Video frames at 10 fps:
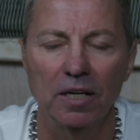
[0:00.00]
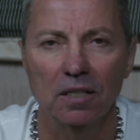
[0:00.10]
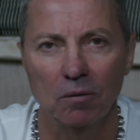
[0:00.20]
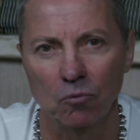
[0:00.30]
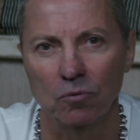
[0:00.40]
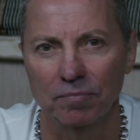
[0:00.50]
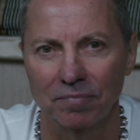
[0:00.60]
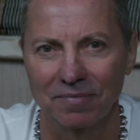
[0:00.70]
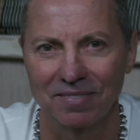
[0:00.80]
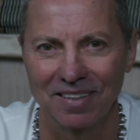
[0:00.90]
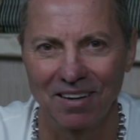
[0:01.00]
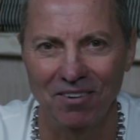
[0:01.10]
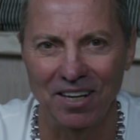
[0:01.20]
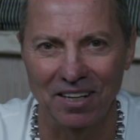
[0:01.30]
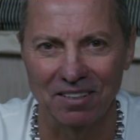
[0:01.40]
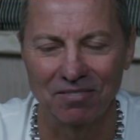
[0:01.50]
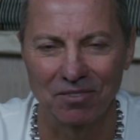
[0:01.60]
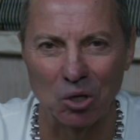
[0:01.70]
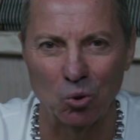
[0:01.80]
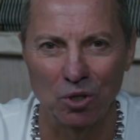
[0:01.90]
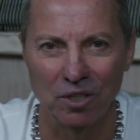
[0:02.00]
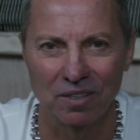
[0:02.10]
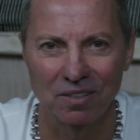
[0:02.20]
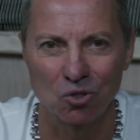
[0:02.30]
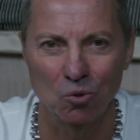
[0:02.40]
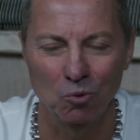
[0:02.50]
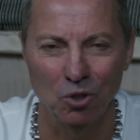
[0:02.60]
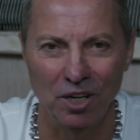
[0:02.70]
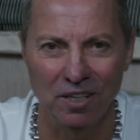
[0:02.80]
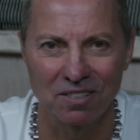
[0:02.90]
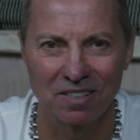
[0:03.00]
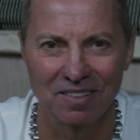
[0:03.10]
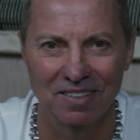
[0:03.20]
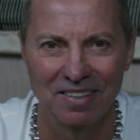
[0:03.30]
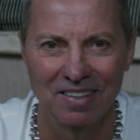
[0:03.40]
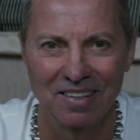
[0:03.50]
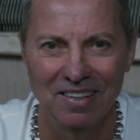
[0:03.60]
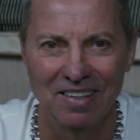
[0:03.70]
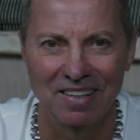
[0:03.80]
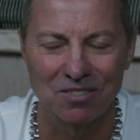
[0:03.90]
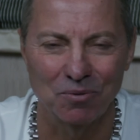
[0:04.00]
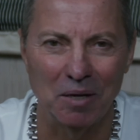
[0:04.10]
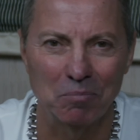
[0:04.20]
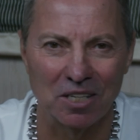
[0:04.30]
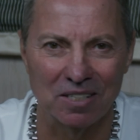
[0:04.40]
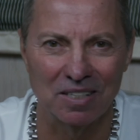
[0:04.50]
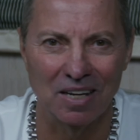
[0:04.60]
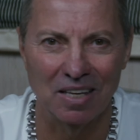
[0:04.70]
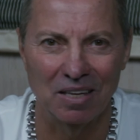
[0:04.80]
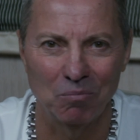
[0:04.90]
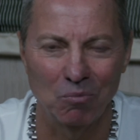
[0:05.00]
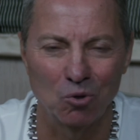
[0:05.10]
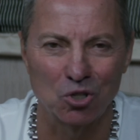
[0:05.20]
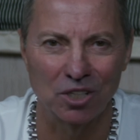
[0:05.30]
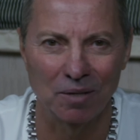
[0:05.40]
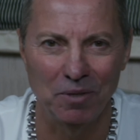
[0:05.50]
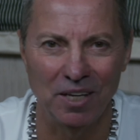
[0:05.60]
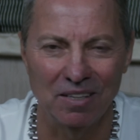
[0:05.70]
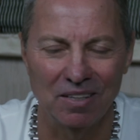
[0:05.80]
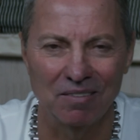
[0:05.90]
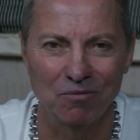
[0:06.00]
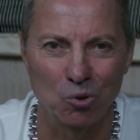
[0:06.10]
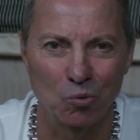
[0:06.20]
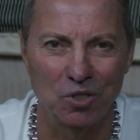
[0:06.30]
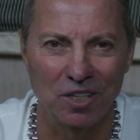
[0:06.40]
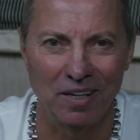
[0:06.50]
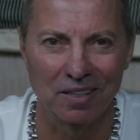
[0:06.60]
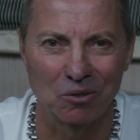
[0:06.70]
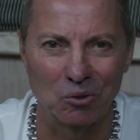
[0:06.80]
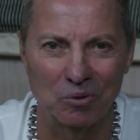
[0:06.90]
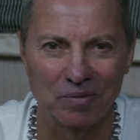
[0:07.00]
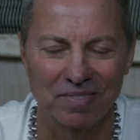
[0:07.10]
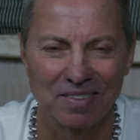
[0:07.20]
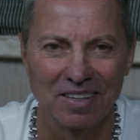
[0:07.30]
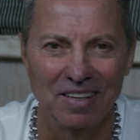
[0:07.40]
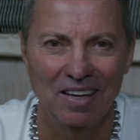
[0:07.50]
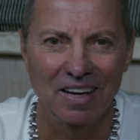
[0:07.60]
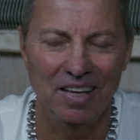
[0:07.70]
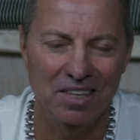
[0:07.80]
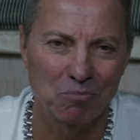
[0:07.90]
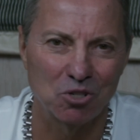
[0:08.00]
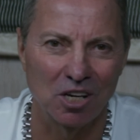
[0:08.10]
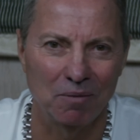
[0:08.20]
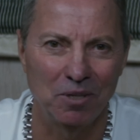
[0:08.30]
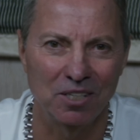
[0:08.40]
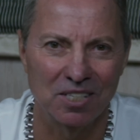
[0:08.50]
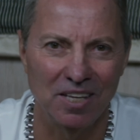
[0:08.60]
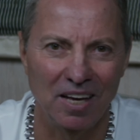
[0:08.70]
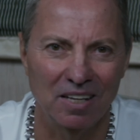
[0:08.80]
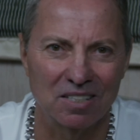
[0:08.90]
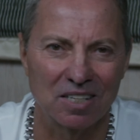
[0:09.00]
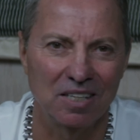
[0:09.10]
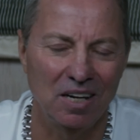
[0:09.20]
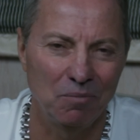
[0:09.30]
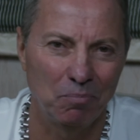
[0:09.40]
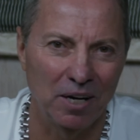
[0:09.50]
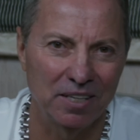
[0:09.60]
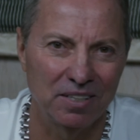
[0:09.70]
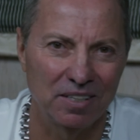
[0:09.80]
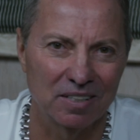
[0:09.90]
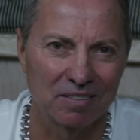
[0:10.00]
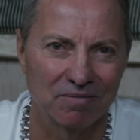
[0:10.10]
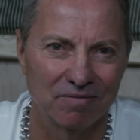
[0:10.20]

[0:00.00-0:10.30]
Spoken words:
Therefore, they say among the people that a sage with his consciousness can embrace the whole universe. This also explains telepathy,